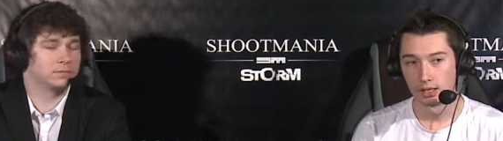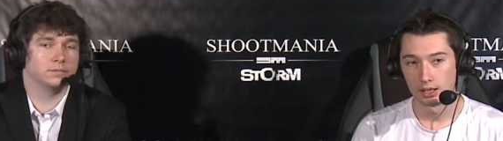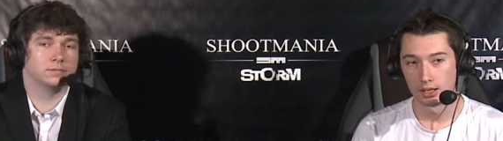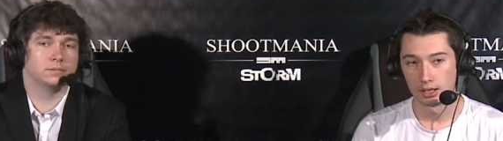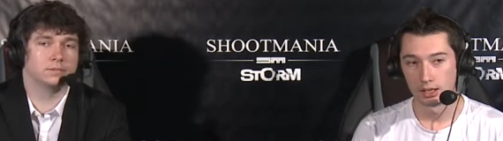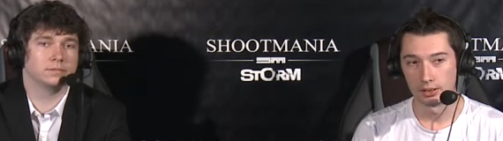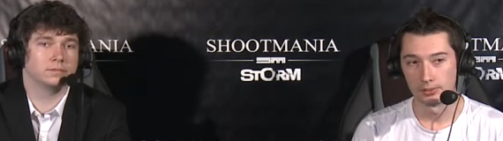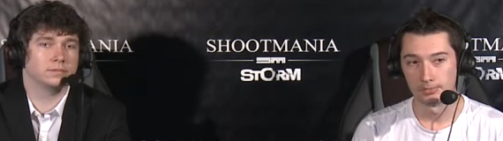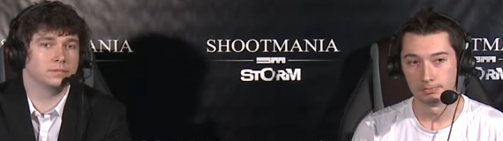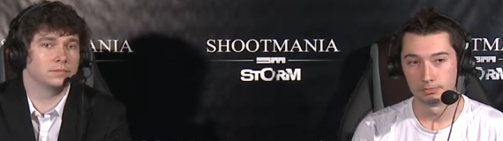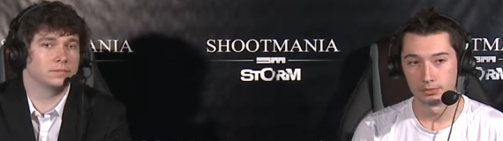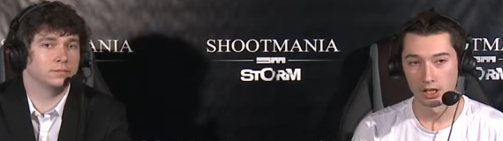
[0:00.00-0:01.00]

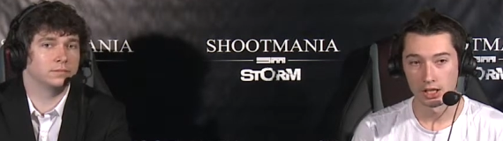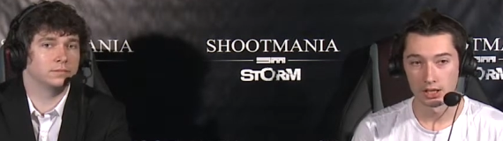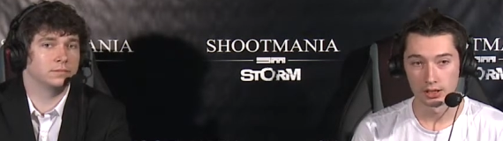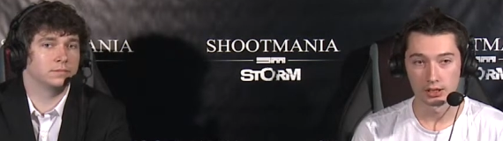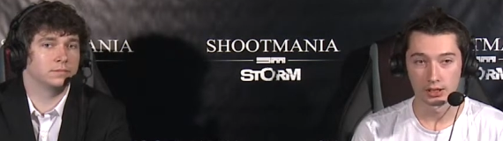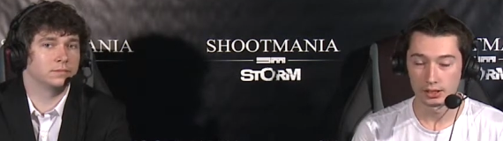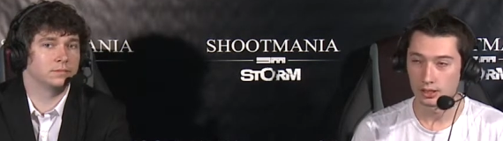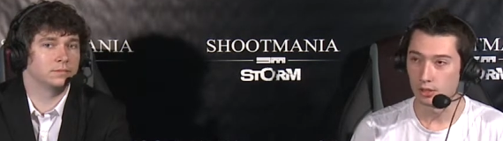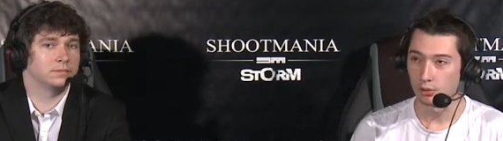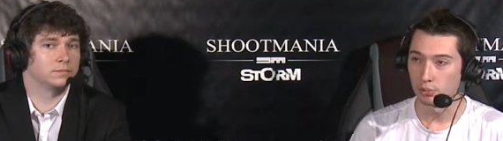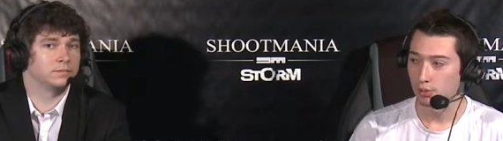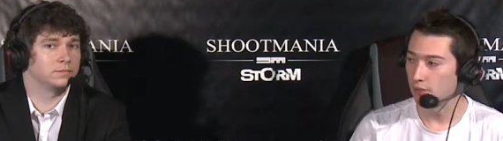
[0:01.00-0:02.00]
Speaker 1: um, yeah, I, I,
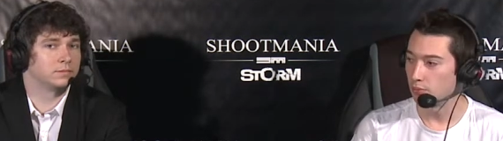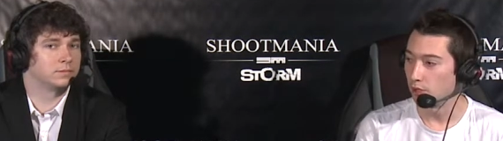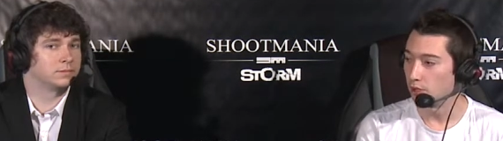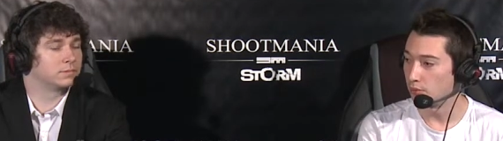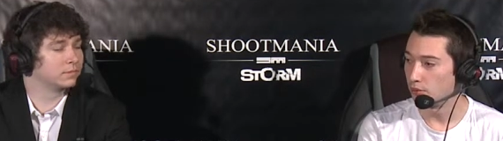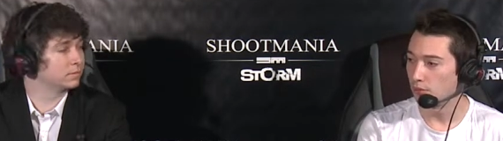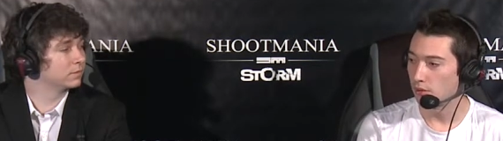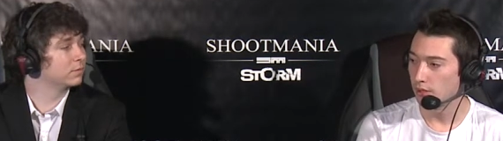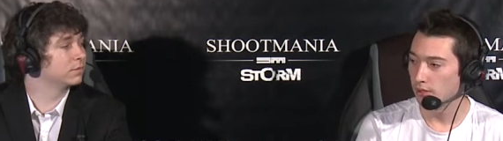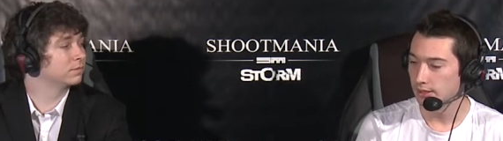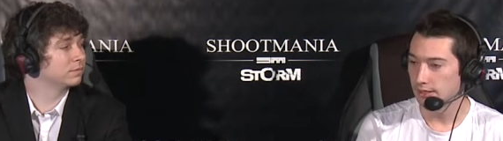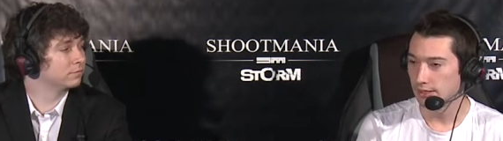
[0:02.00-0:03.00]
thought we played really, really
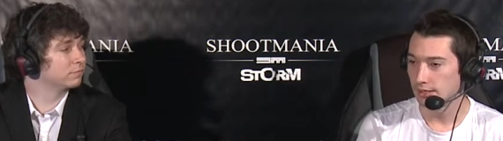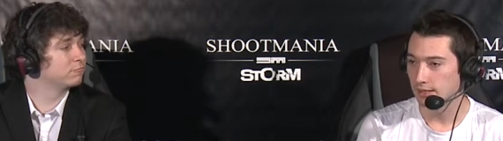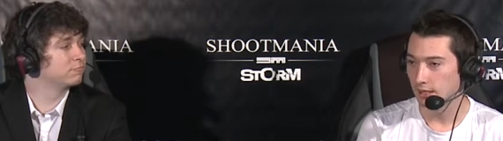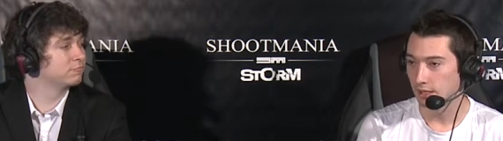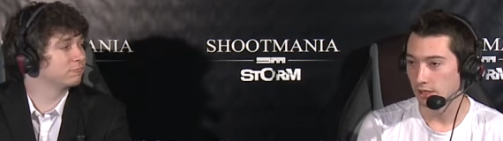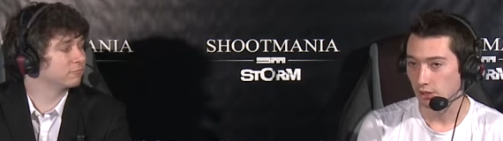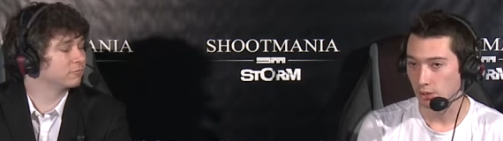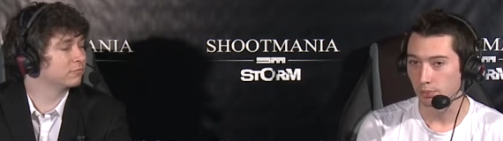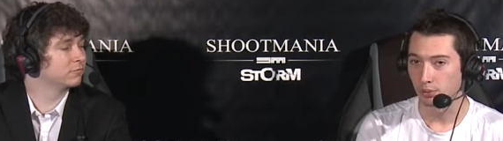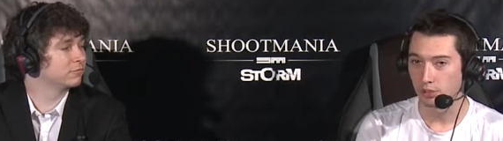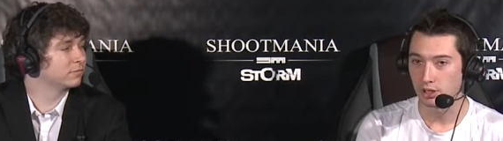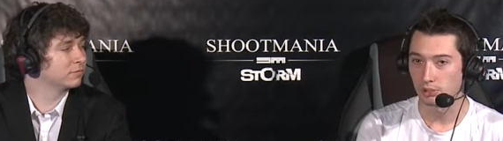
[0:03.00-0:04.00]
well, and I just
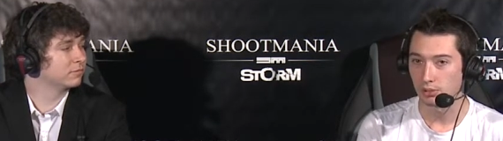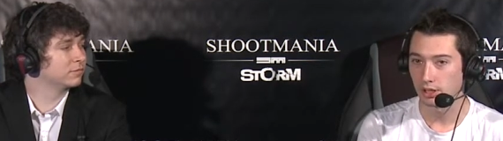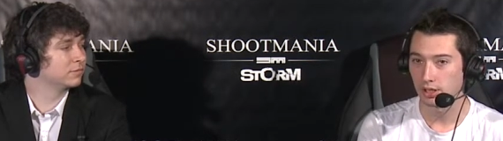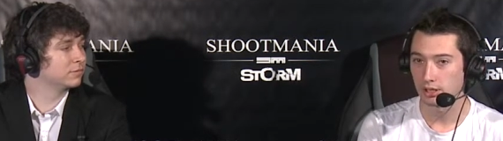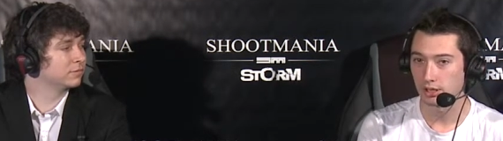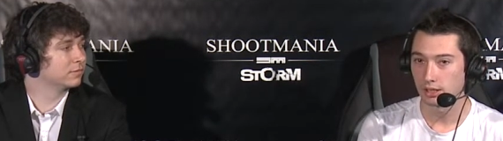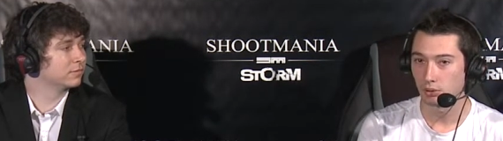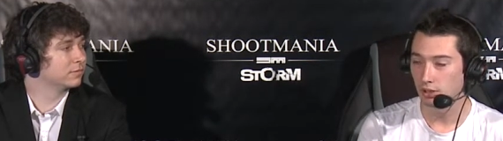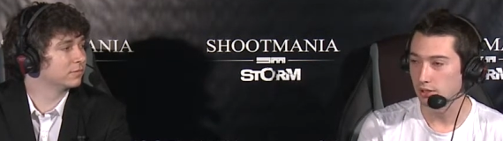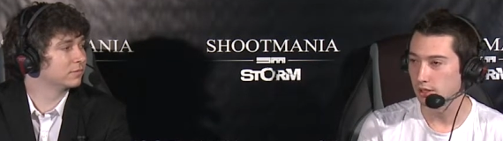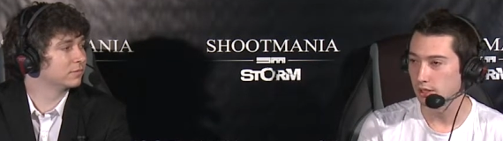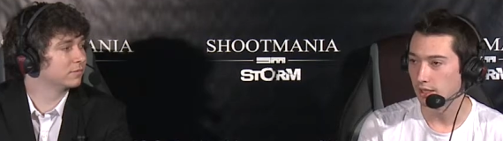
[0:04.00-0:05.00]
hope that we could play that
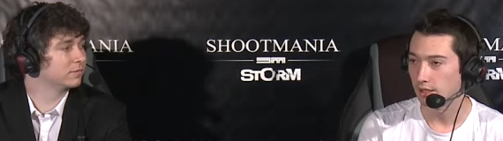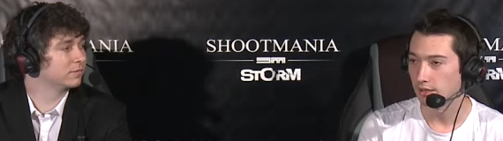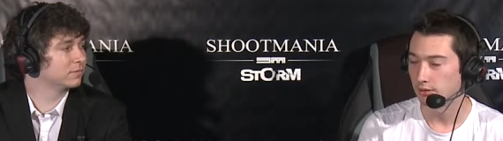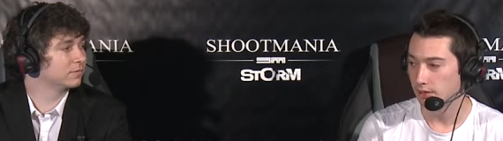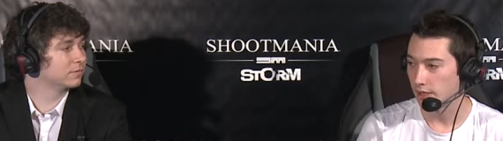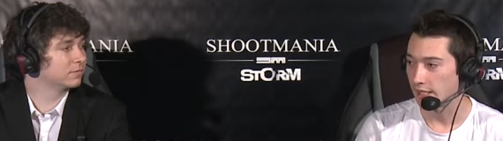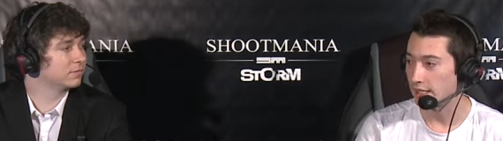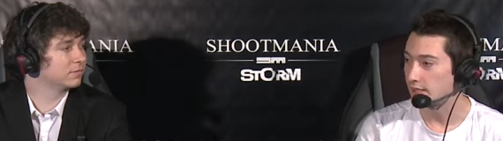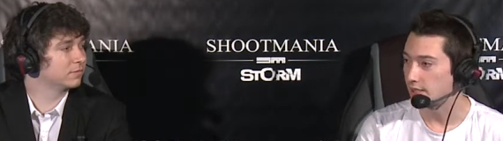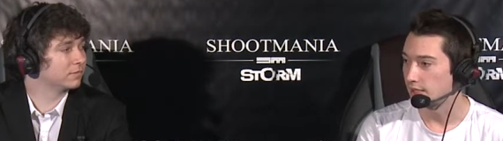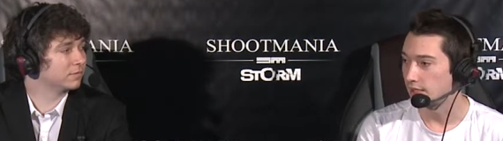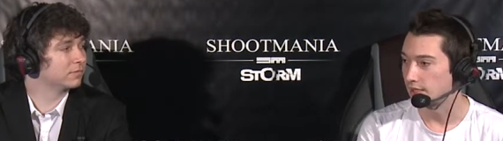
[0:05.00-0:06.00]
well together again
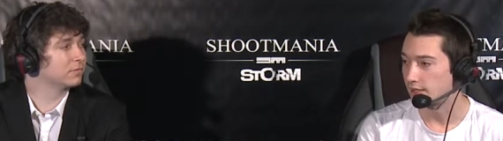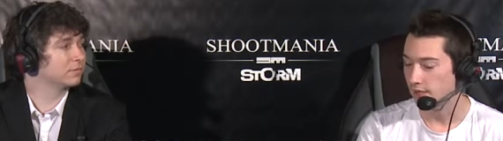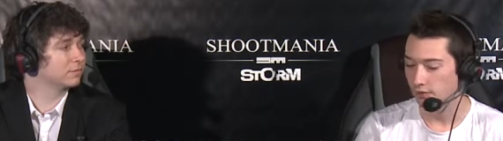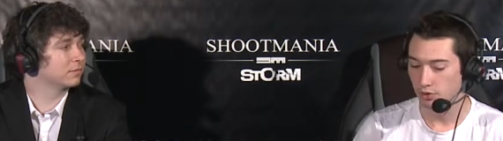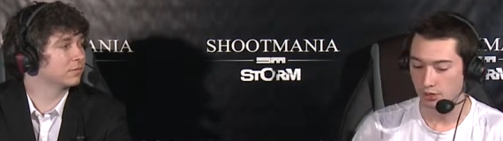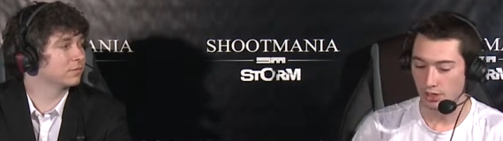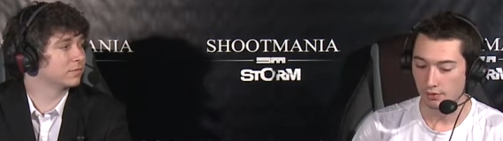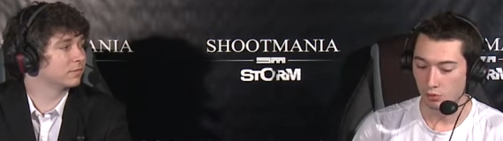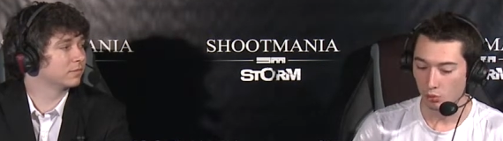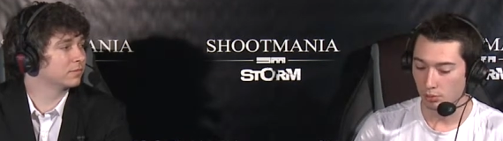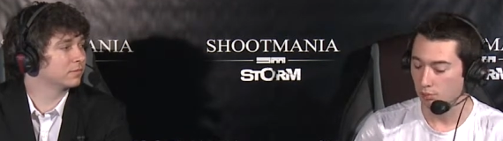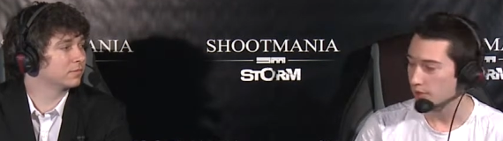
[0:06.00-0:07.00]
today instead of just
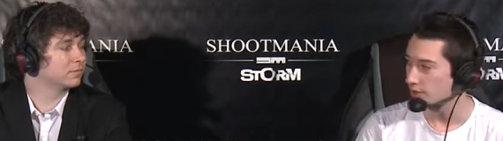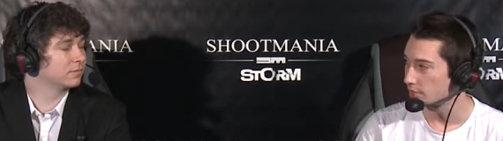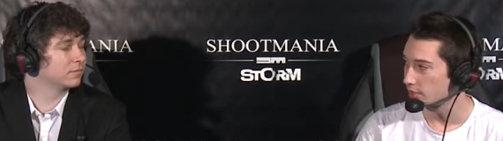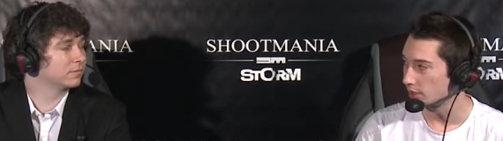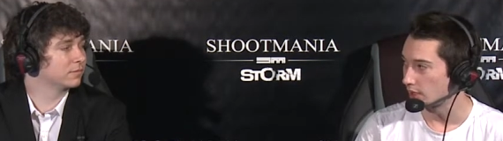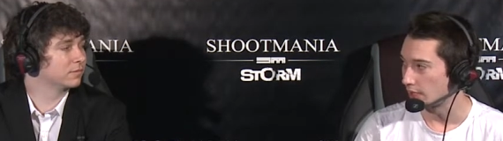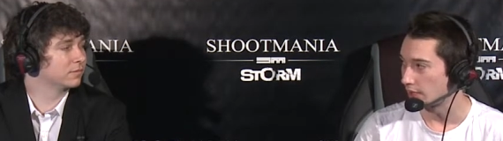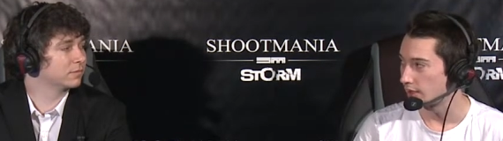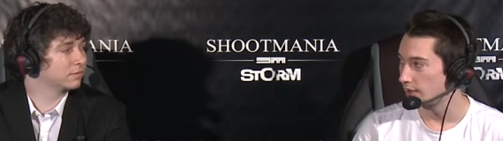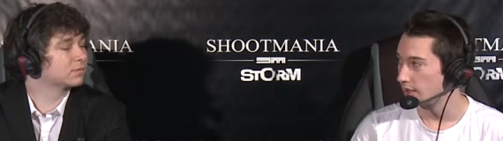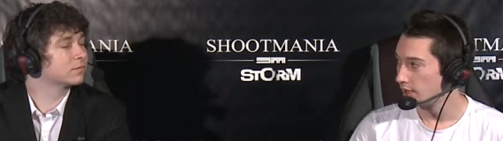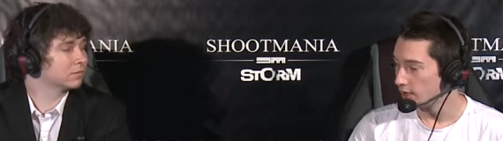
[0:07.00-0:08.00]
having one person being
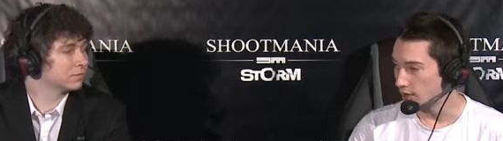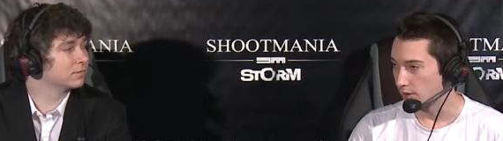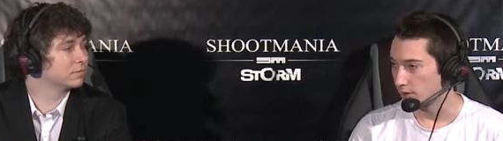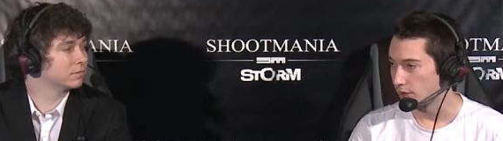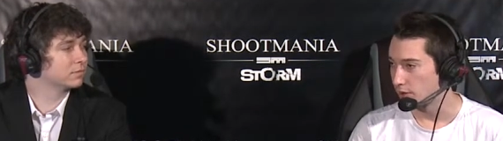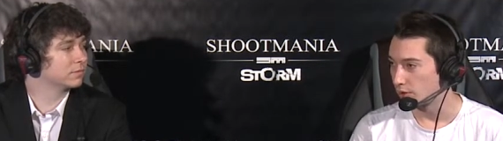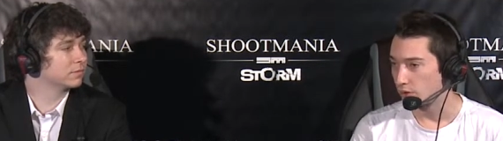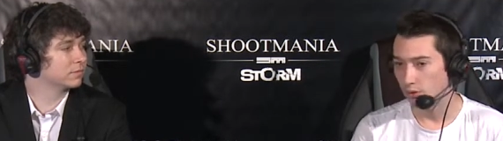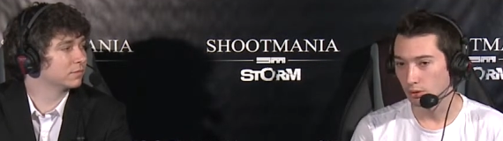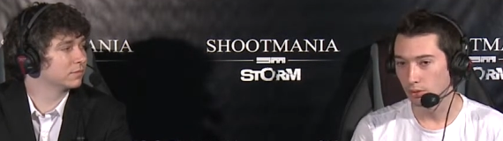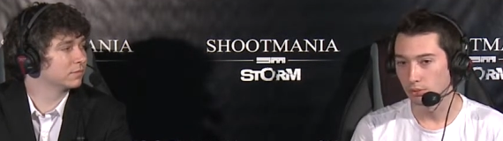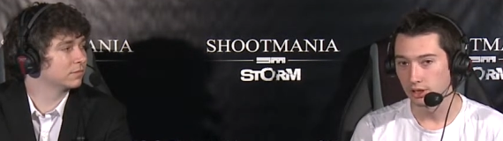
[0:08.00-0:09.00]
hot you know, and the other two
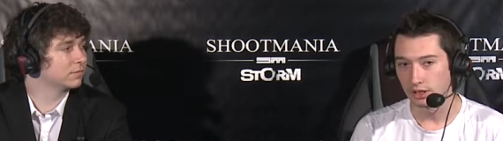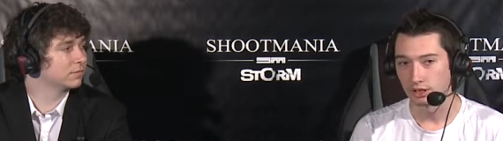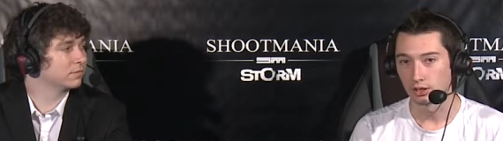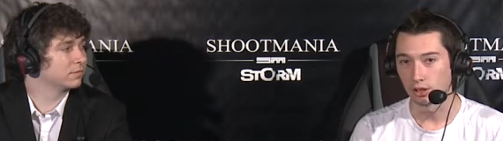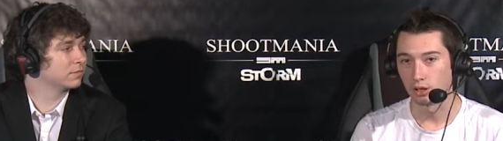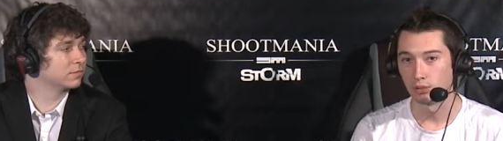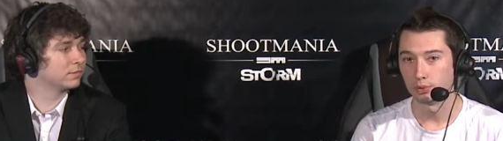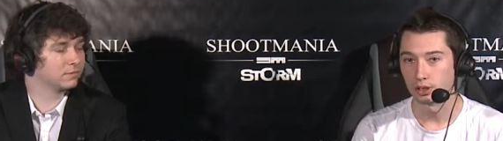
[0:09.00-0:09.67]
cold. We need to all be